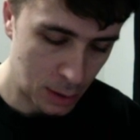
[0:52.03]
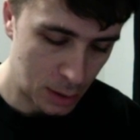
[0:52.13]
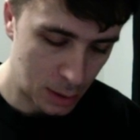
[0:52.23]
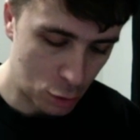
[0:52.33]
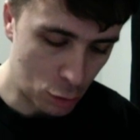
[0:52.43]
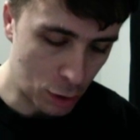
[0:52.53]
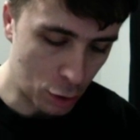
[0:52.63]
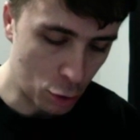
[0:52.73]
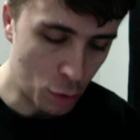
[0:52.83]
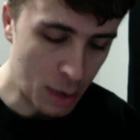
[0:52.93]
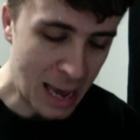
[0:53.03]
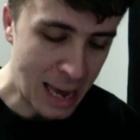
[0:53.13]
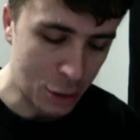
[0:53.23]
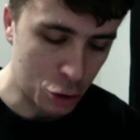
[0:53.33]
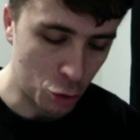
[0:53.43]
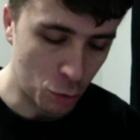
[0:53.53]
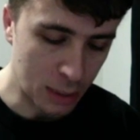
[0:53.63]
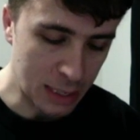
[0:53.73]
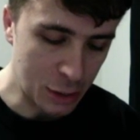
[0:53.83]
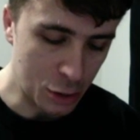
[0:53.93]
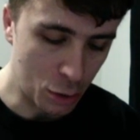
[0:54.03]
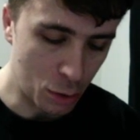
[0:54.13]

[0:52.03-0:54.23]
quote unquote, actually do?